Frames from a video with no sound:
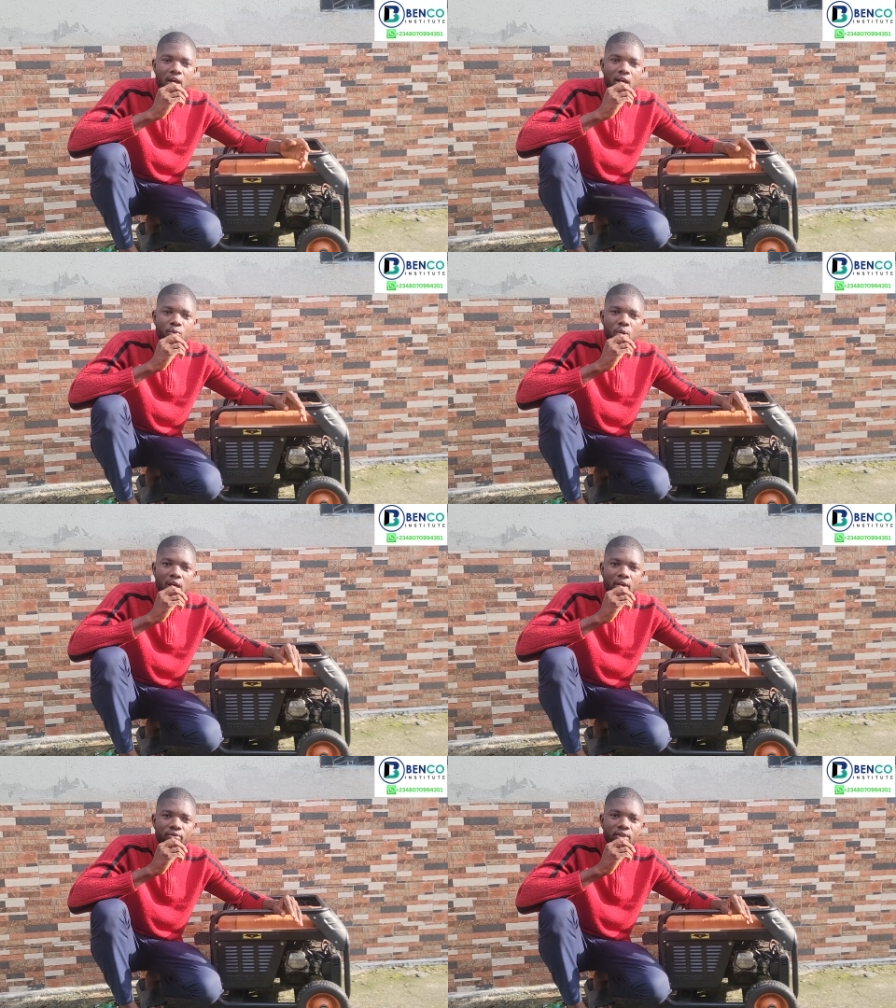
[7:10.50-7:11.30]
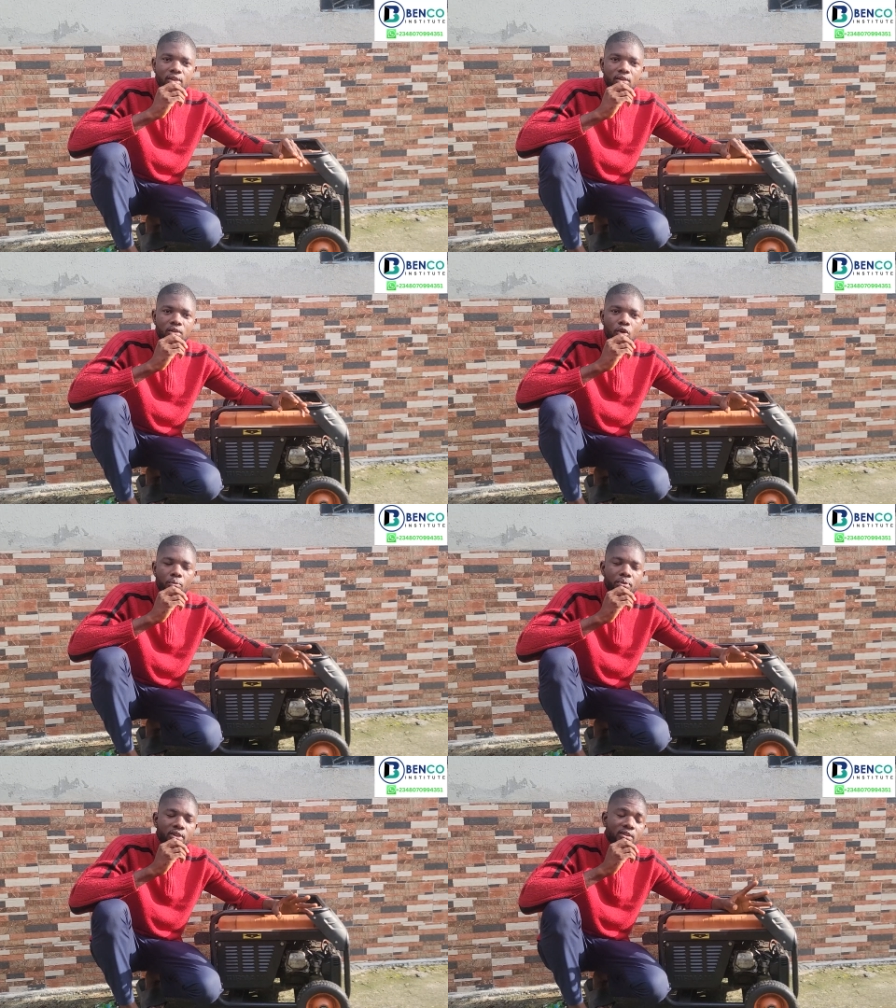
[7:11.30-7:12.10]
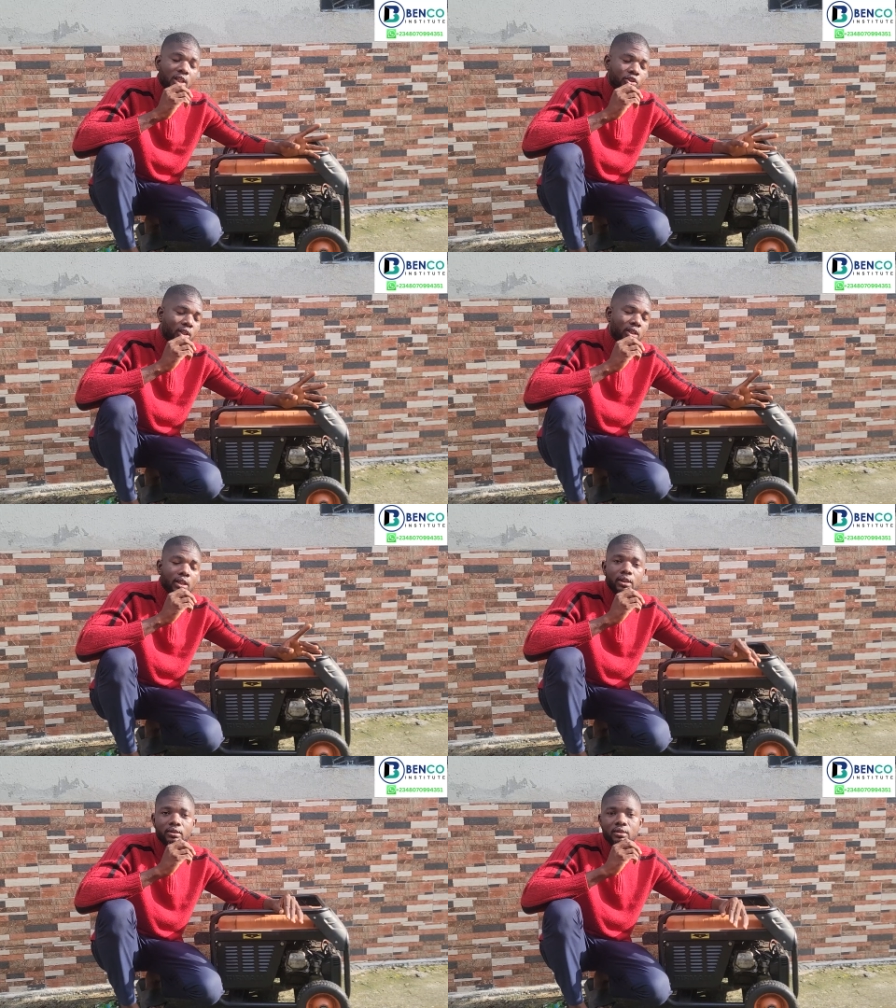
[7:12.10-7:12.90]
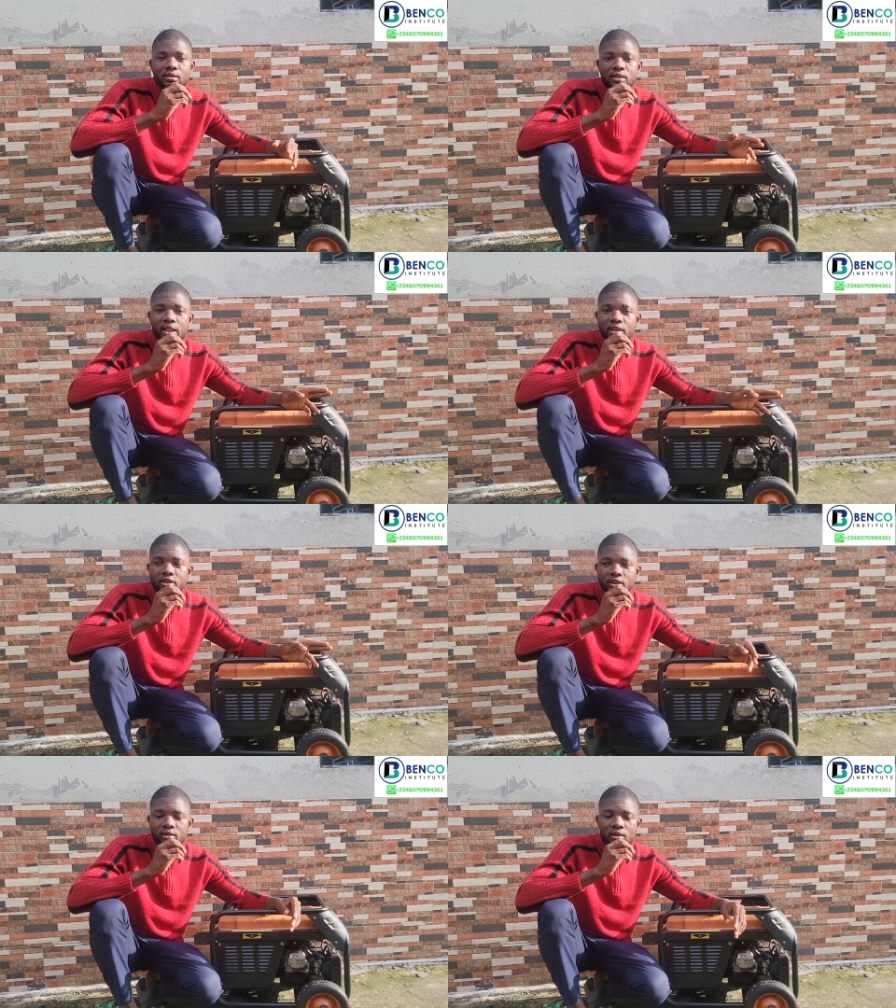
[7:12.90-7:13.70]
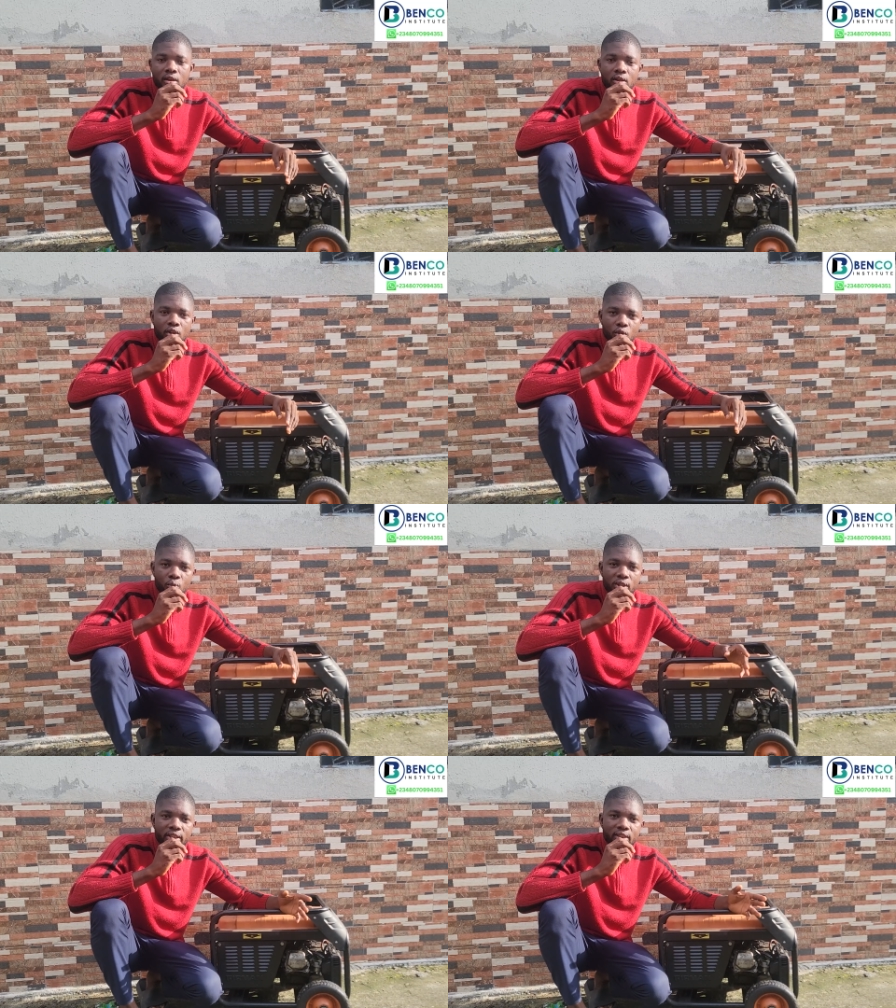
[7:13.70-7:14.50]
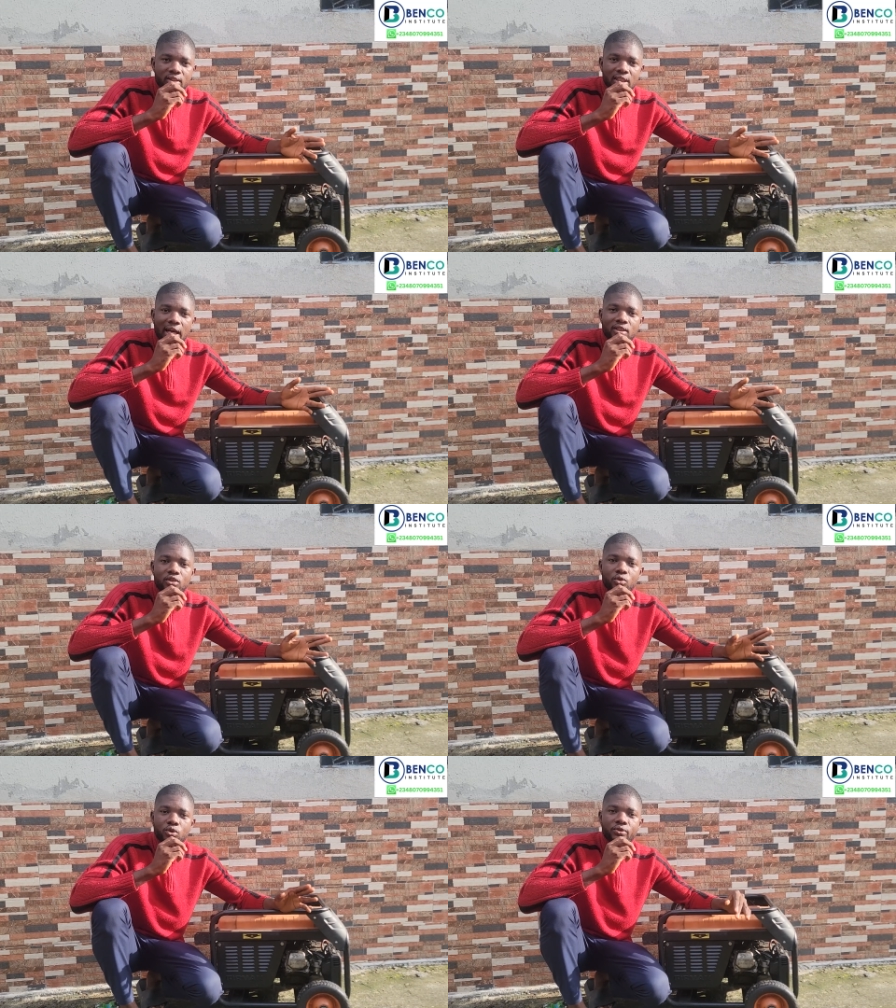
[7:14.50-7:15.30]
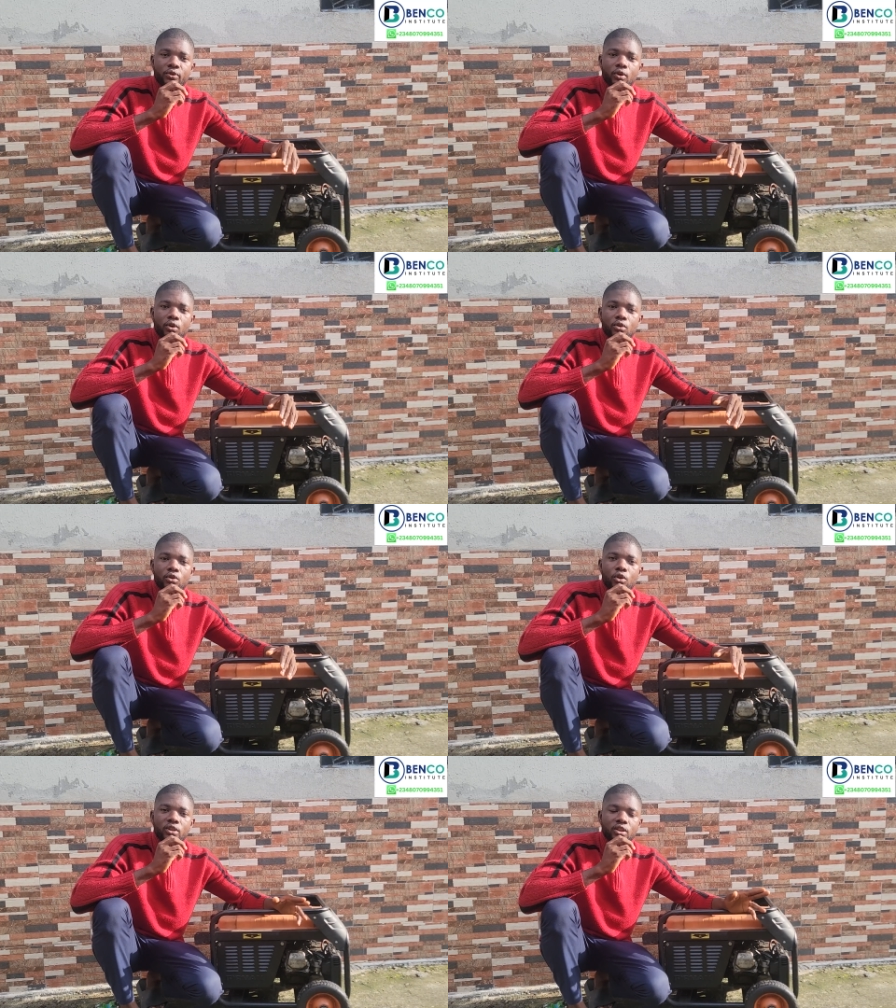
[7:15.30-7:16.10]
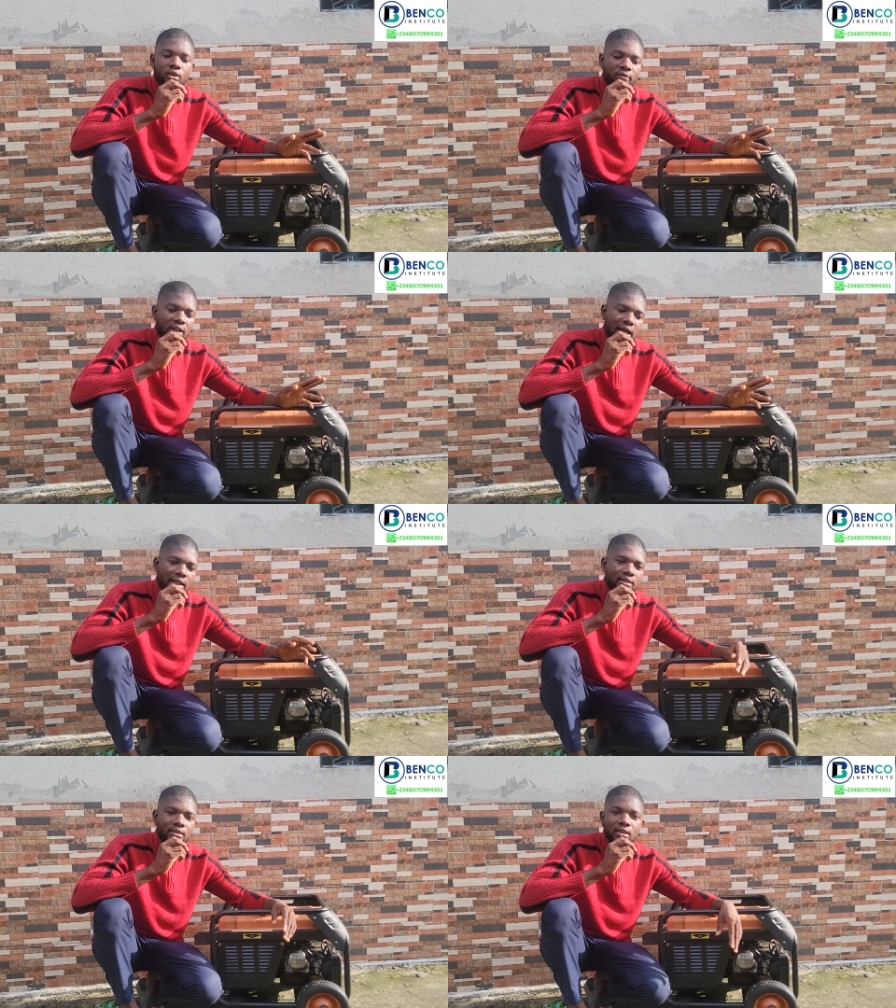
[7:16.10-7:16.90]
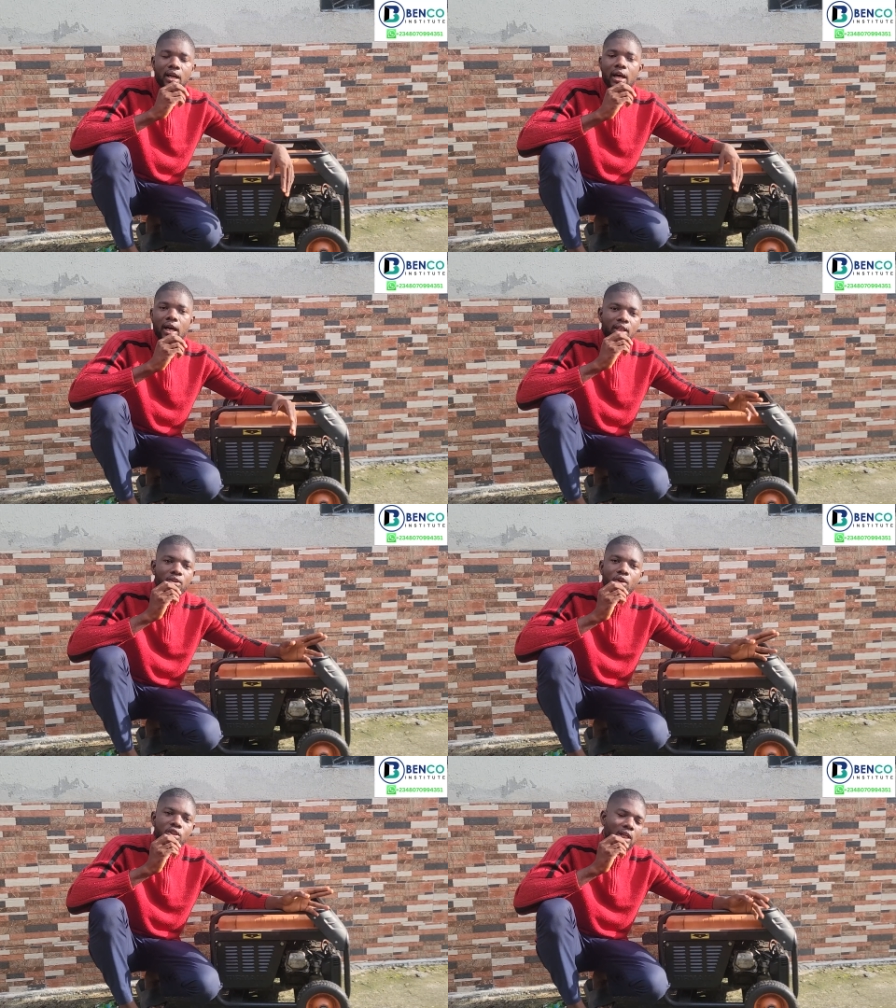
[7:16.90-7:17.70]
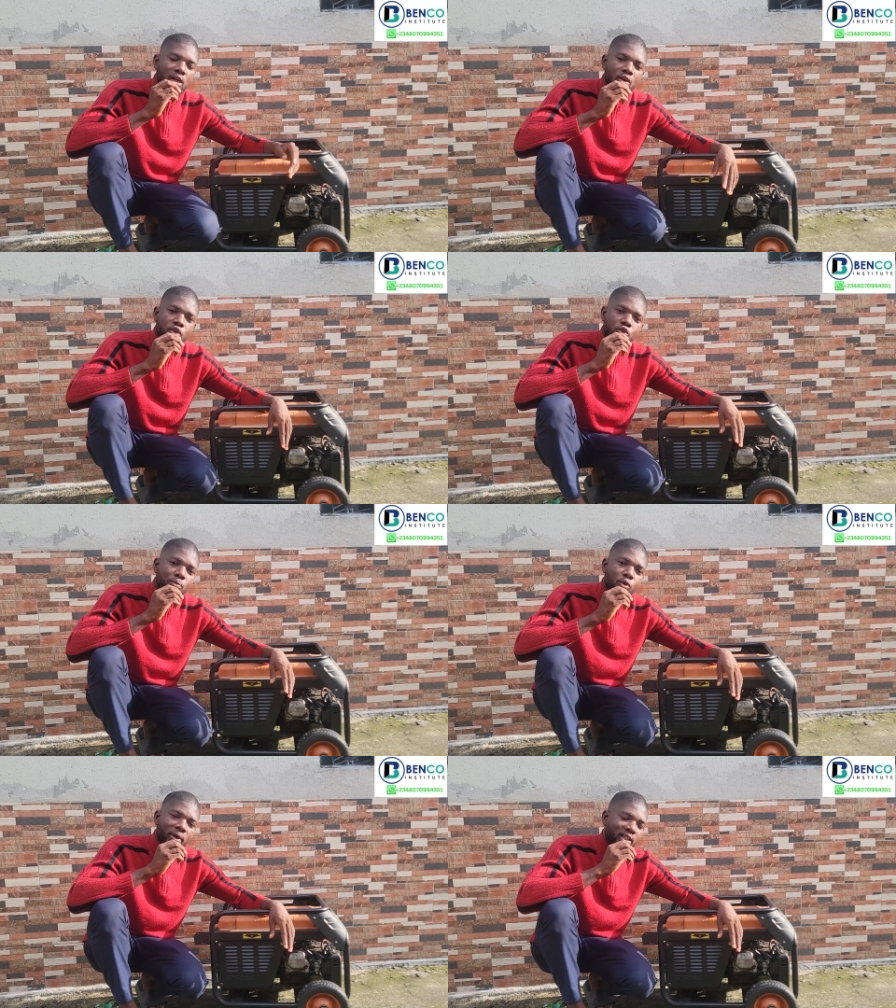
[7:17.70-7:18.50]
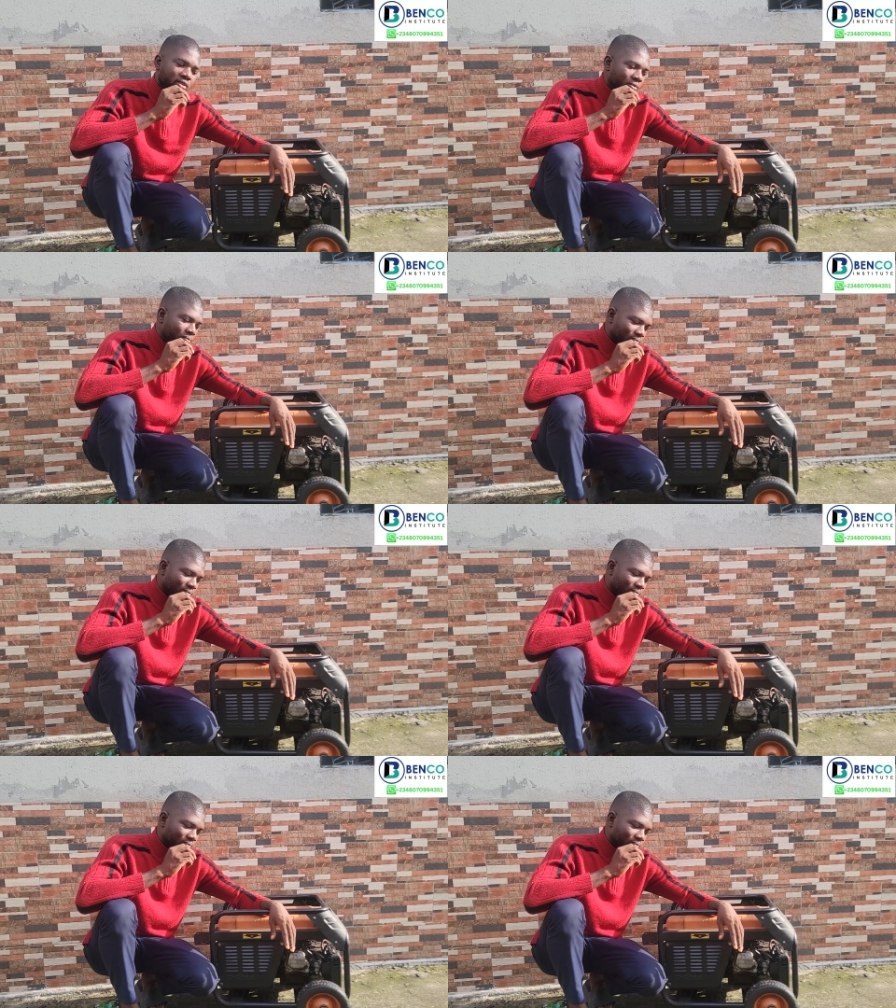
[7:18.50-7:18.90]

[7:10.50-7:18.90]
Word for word: and we have the compressed natural gas CNG, which is gas used for running of cars and other automobiles.